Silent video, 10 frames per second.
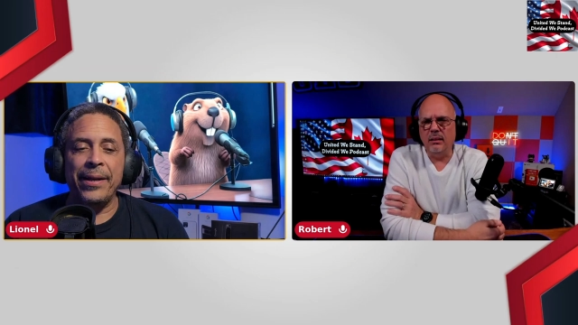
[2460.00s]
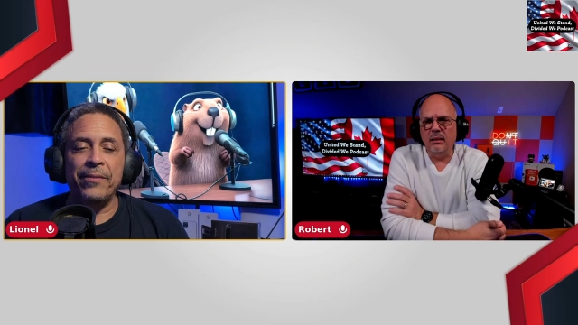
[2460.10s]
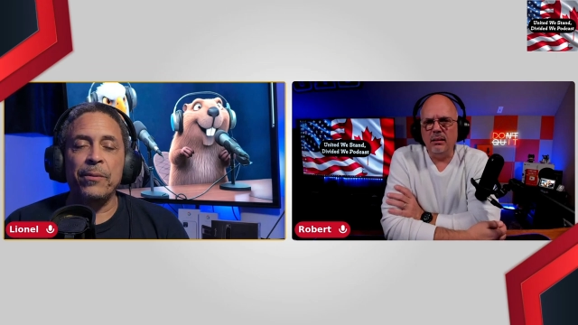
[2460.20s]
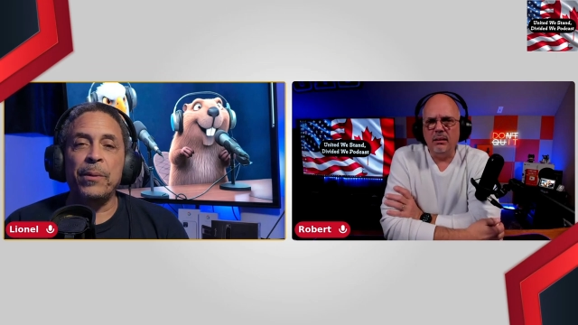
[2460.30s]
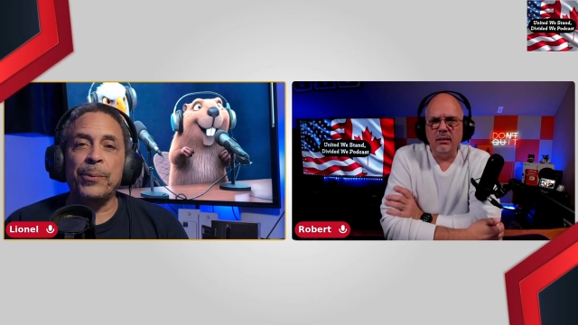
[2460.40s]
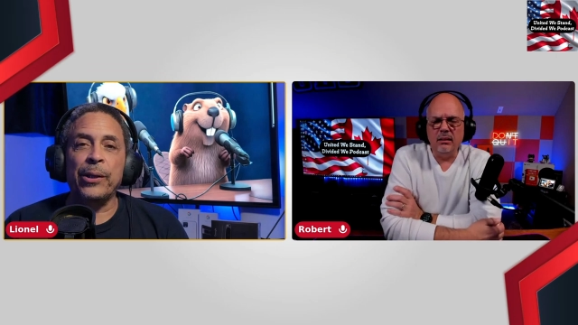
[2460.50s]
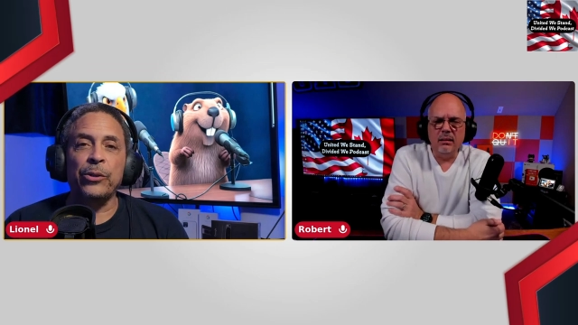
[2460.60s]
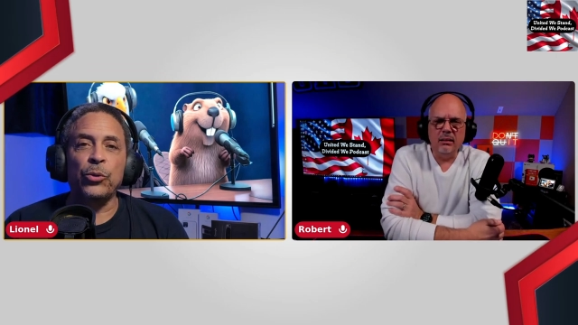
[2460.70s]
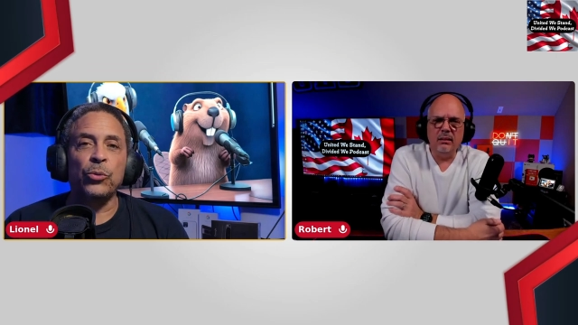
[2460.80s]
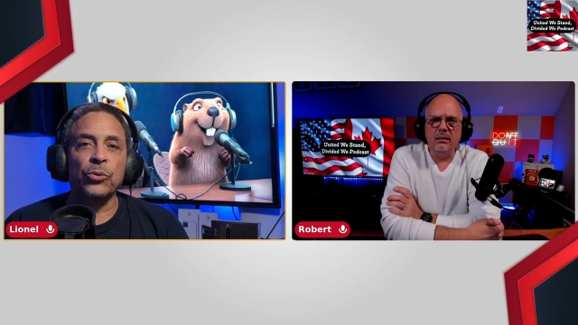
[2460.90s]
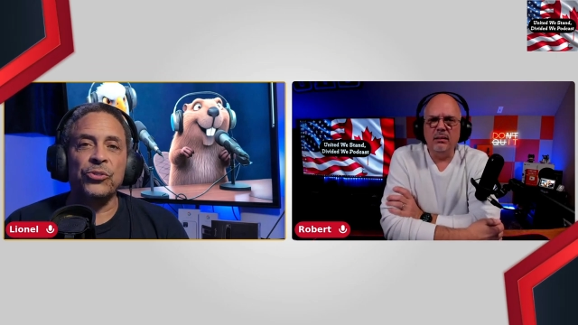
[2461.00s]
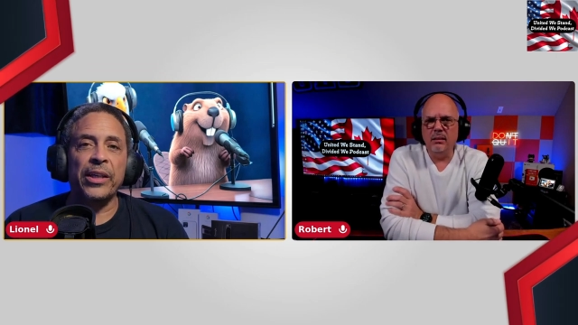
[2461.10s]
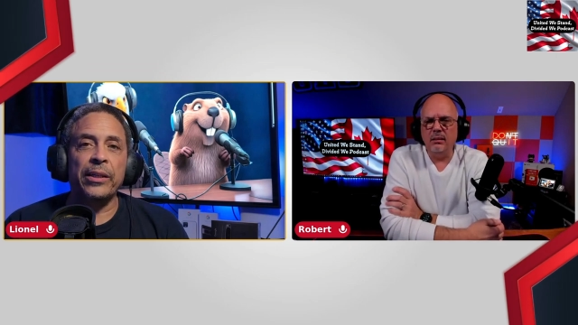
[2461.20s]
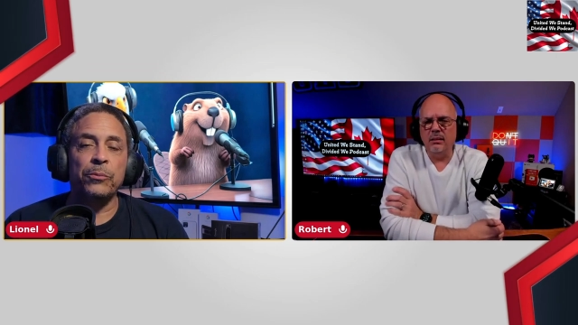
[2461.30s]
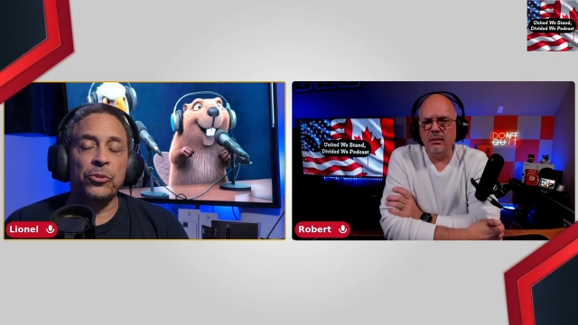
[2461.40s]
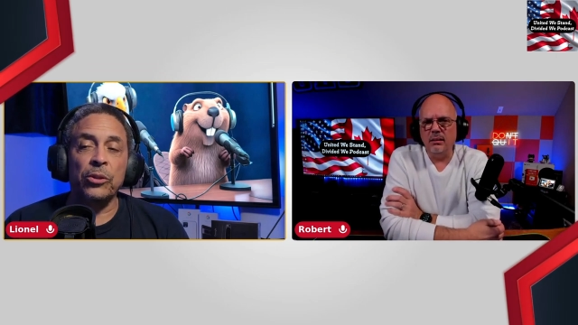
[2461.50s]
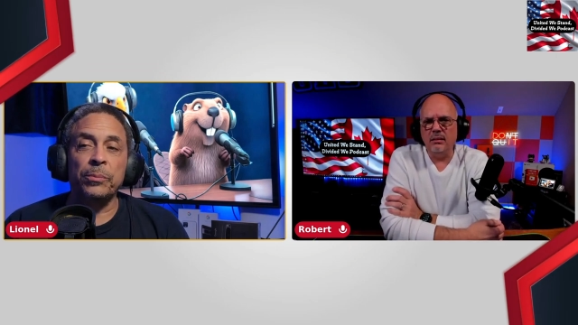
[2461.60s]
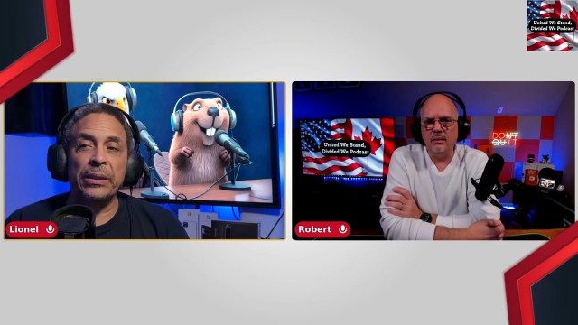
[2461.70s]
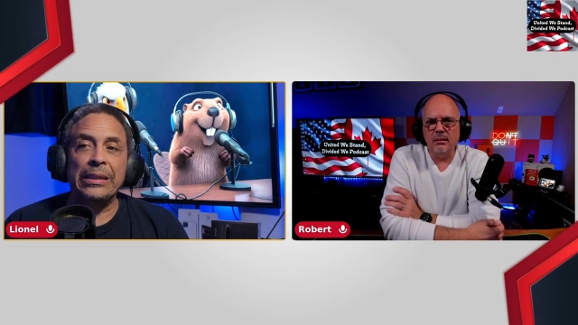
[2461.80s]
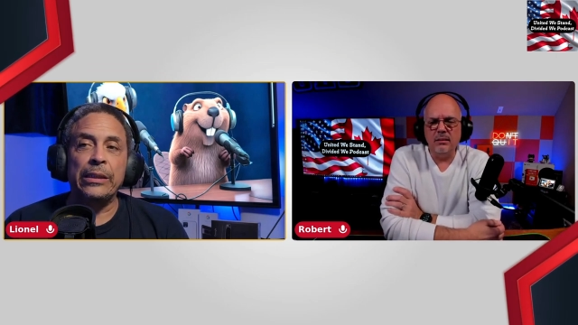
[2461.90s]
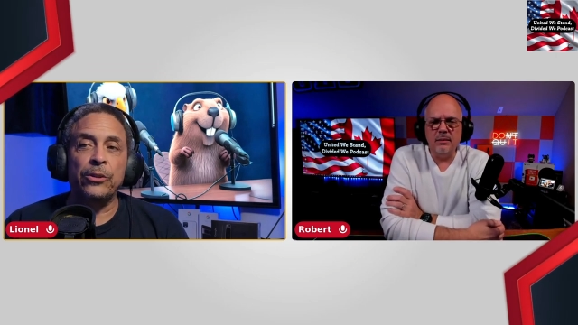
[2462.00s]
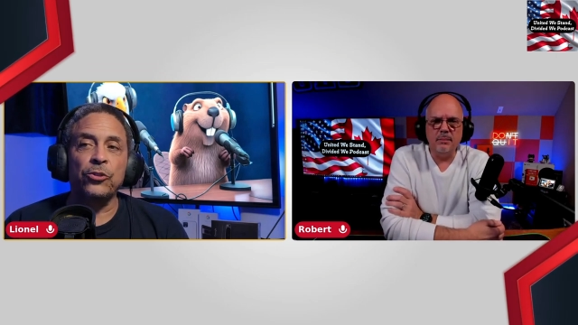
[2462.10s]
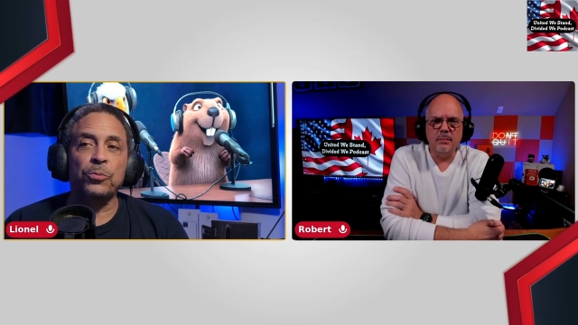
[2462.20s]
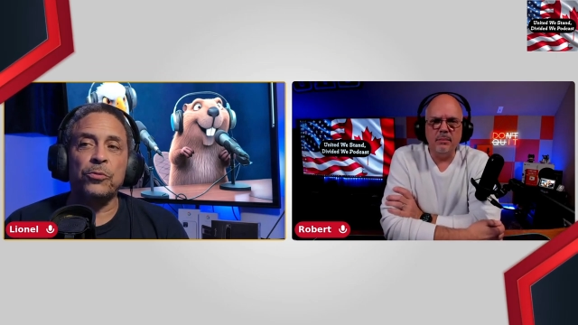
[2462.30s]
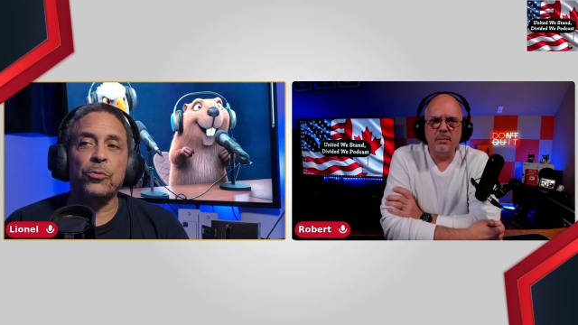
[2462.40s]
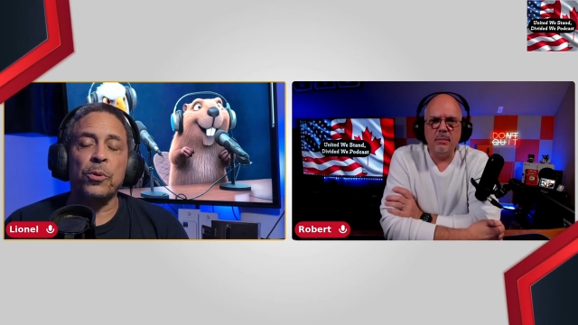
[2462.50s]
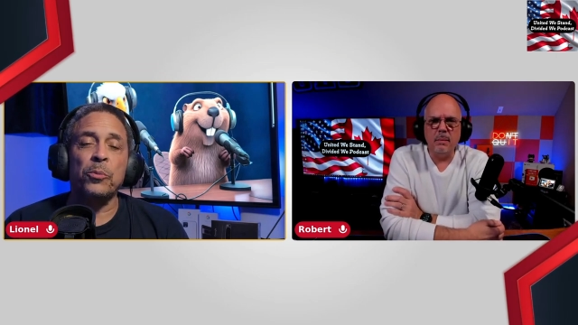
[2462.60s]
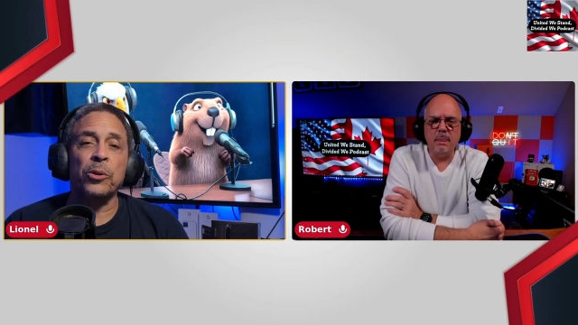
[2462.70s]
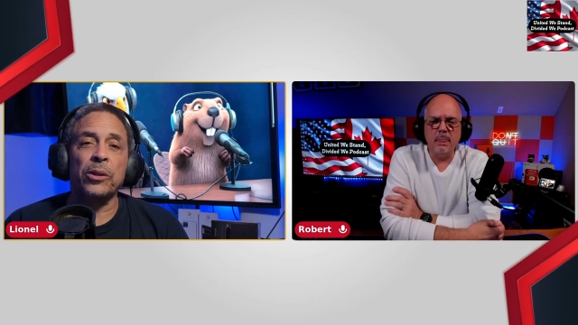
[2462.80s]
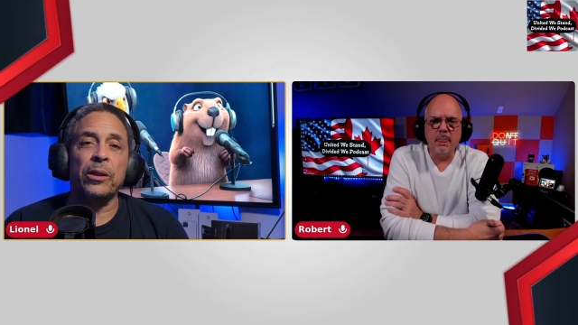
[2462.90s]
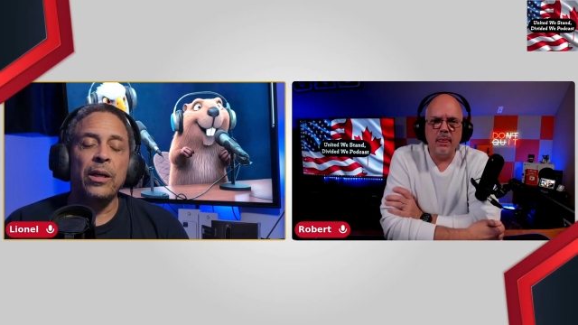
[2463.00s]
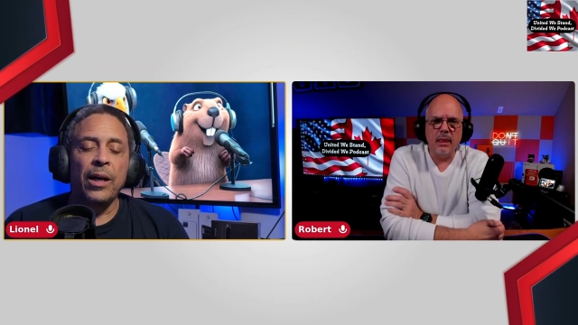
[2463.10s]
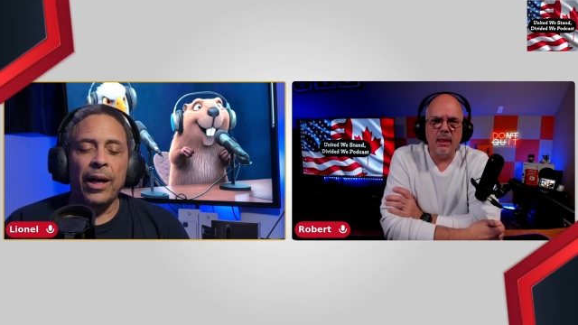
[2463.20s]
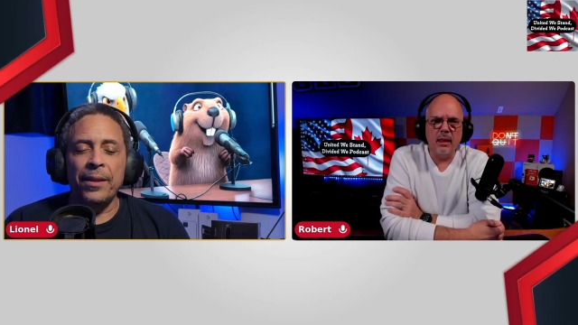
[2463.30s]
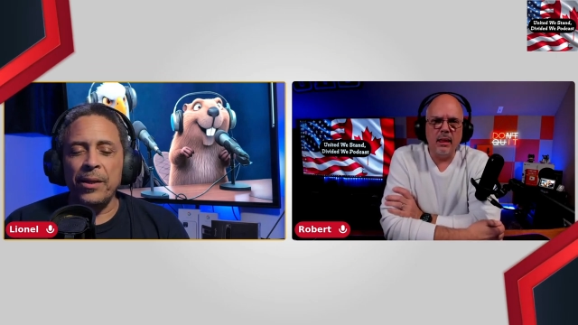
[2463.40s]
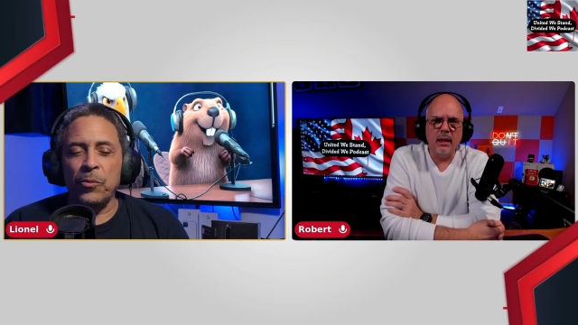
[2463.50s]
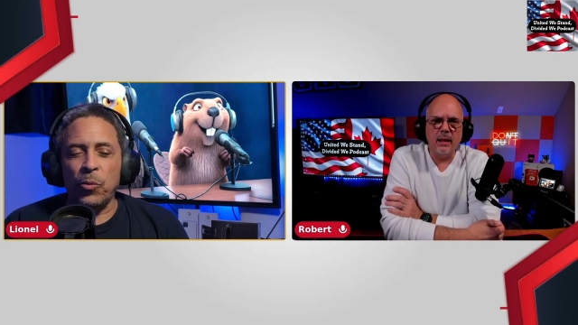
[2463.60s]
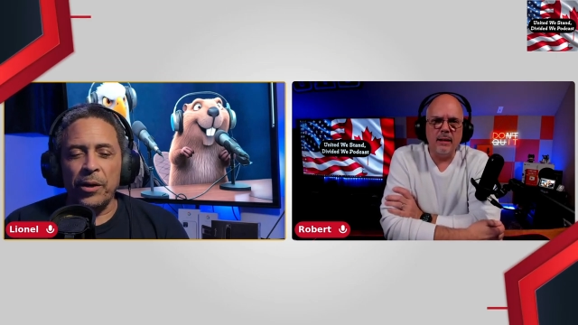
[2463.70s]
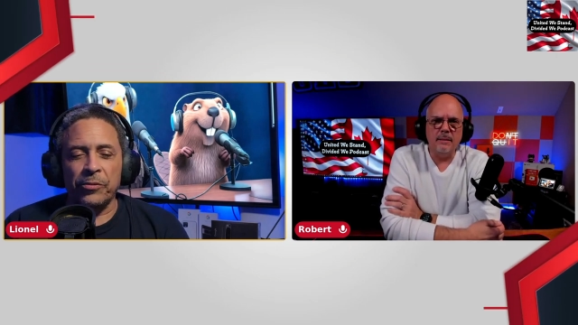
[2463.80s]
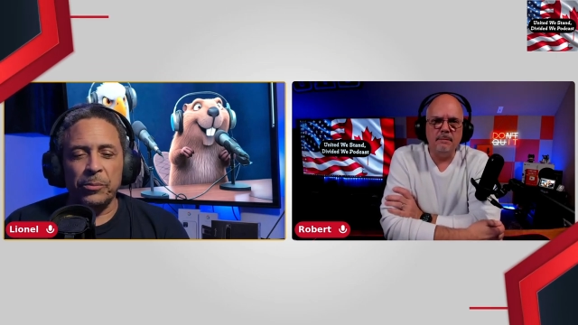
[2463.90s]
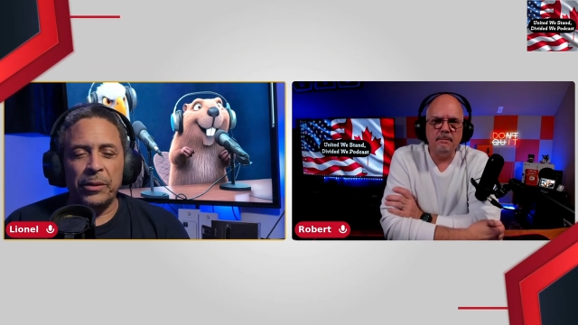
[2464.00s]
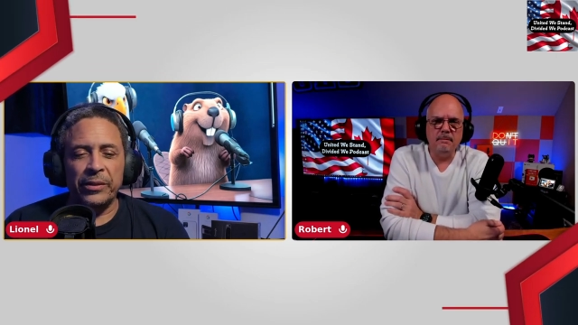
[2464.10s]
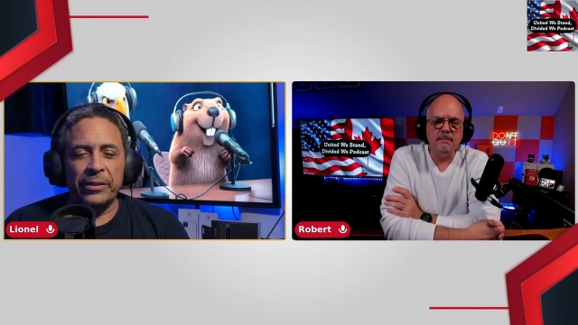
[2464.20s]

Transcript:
Speaker 1: even people at Google said it was going to be years before they were going to. I think one of them even